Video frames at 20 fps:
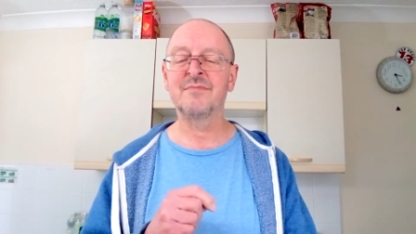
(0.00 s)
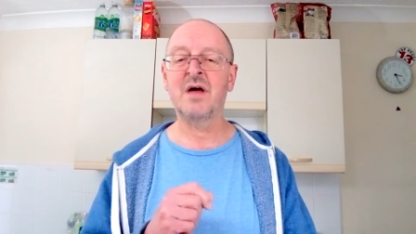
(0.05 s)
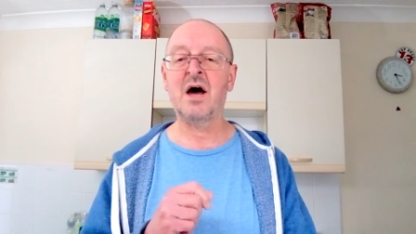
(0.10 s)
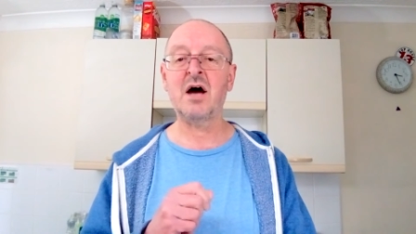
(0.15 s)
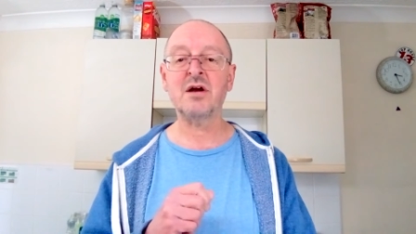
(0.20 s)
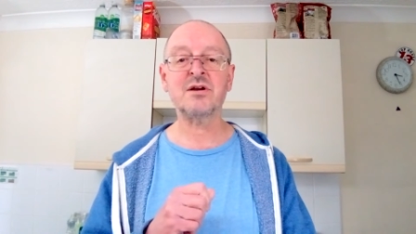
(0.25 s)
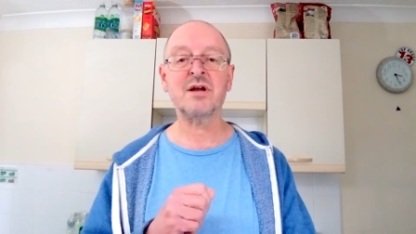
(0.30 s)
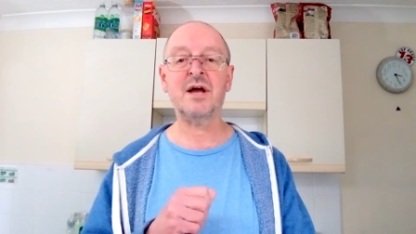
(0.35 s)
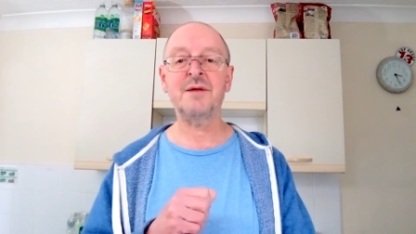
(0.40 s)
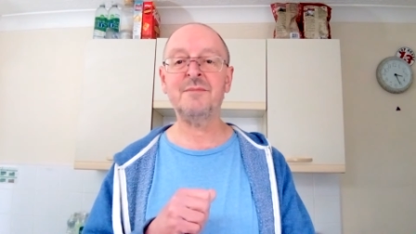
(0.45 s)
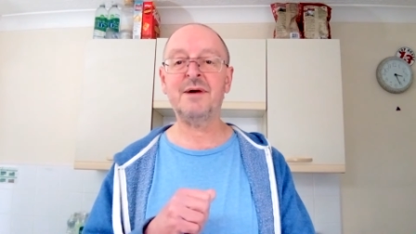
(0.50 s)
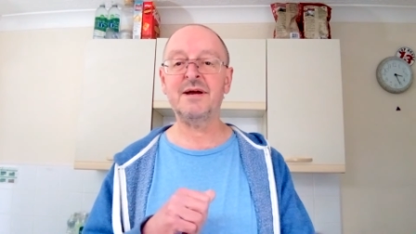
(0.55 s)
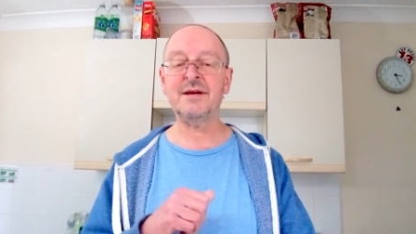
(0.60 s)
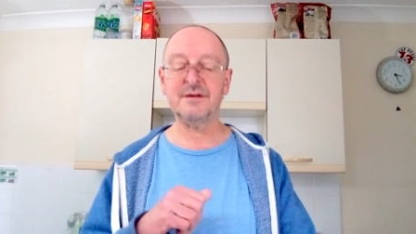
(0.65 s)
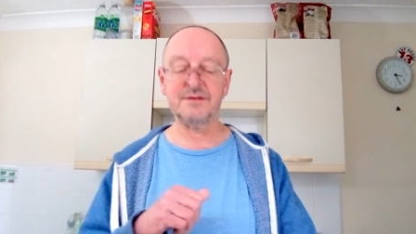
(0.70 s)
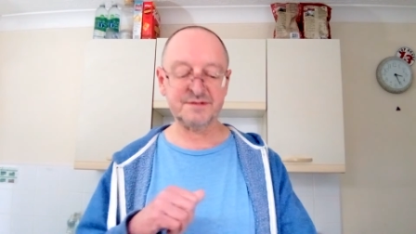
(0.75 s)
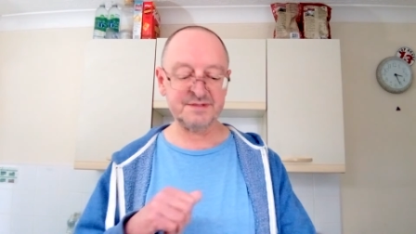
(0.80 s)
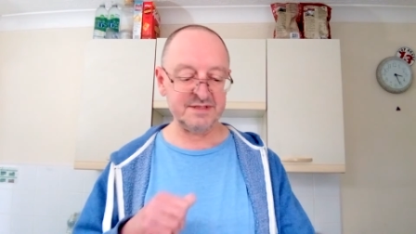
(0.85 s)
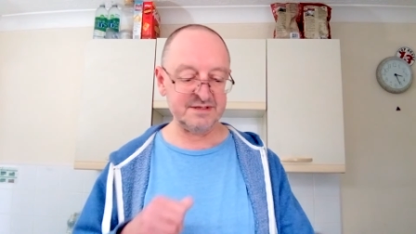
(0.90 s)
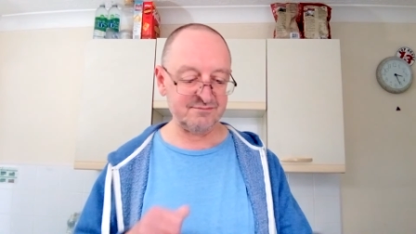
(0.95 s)
Okay, mate.
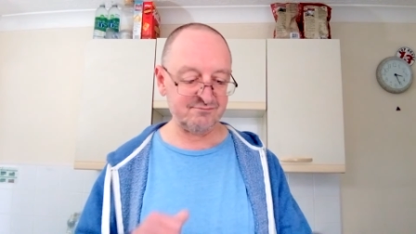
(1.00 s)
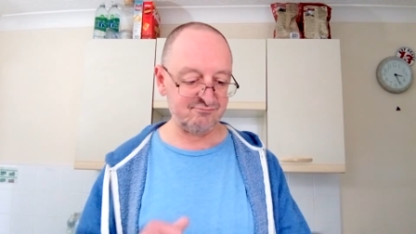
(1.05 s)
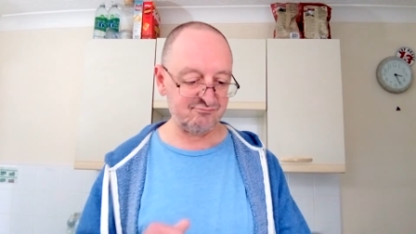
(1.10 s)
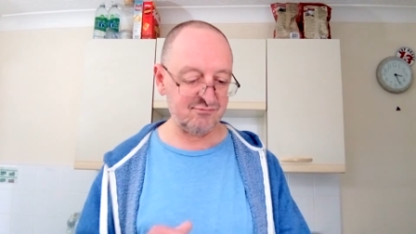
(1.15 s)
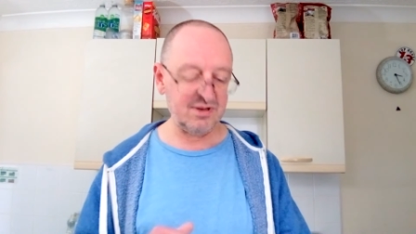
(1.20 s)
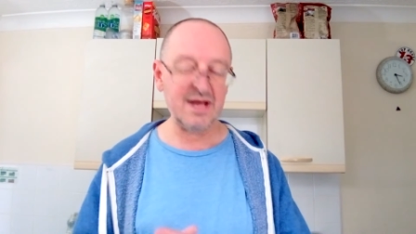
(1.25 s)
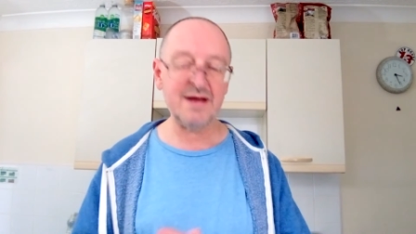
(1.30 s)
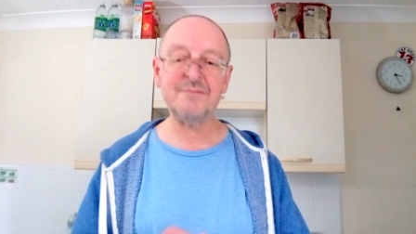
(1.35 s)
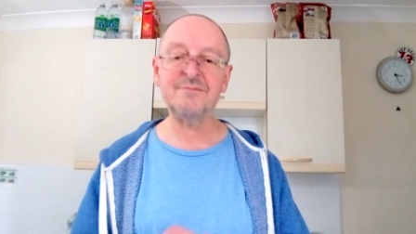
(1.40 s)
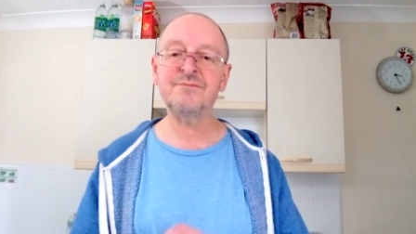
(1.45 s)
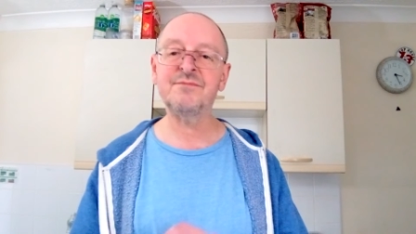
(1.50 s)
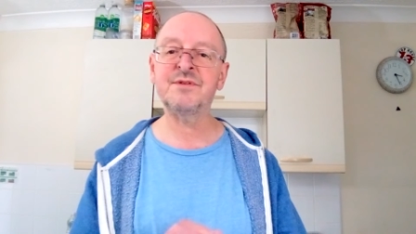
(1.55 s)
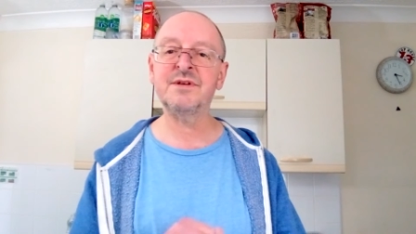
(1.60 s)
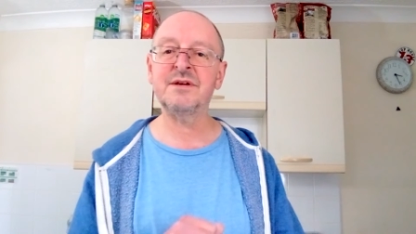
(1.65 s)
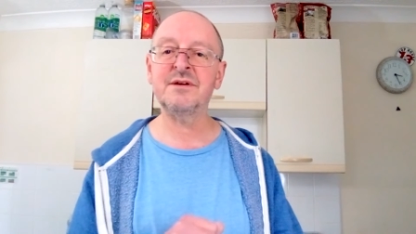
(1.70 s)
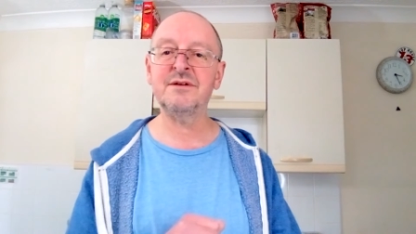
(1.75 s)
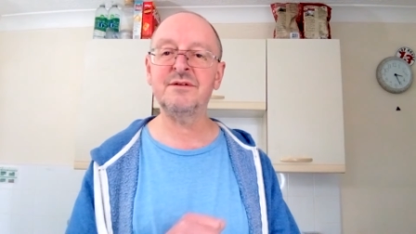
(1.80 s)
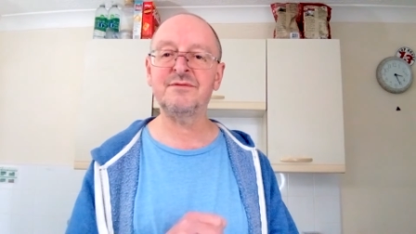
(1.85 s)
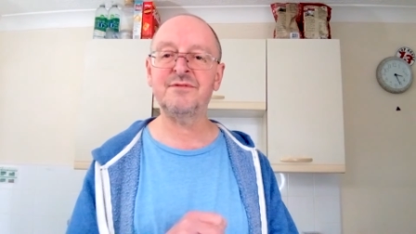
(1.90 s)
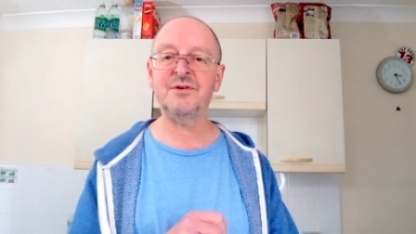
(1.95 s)
I said, yeah,
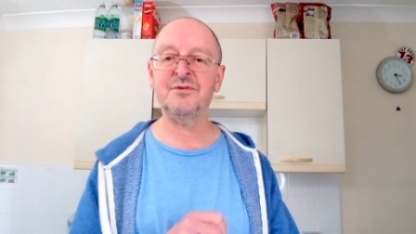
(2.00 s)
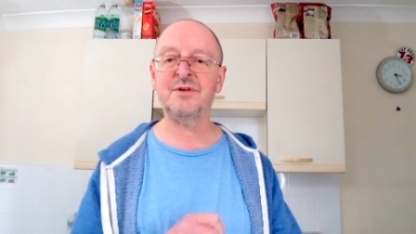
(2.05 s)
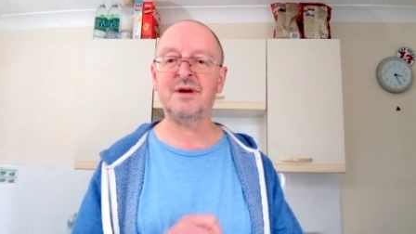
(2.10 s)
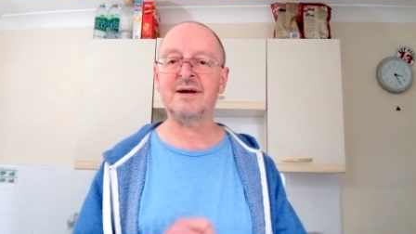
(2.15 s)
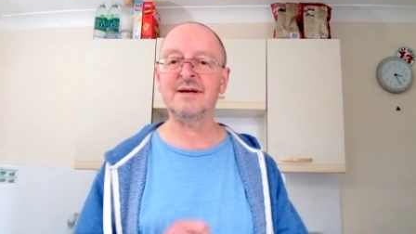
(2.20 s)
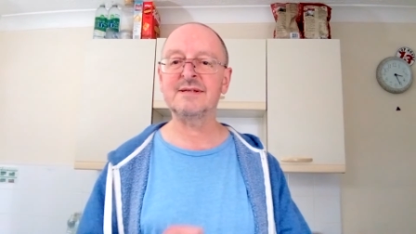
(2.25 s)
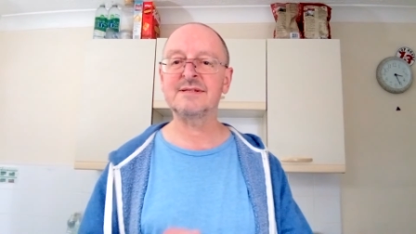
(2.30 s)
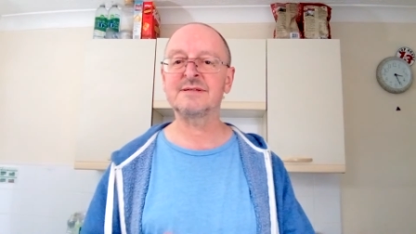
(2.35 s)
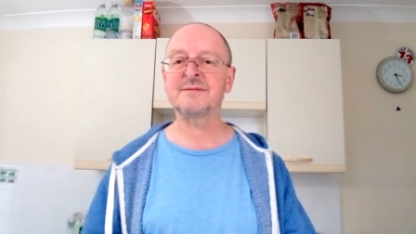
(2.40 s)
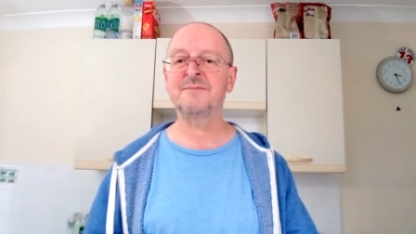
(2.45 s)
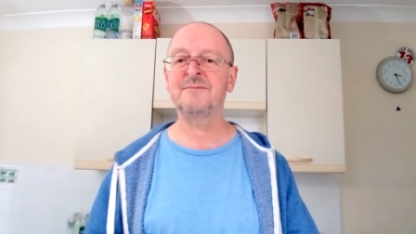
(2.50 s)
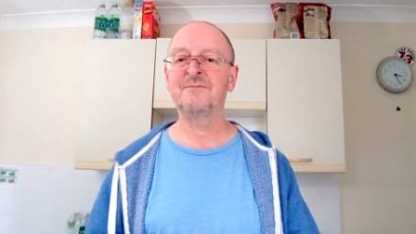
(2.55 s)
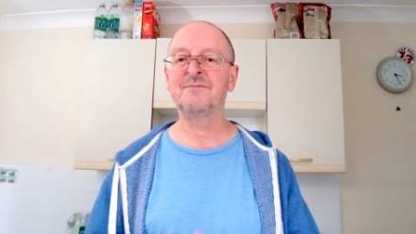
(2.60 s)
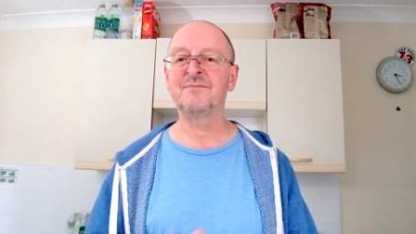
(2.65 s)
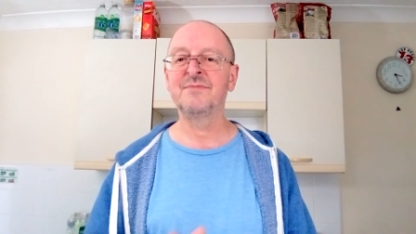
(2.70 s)
see you in a few days.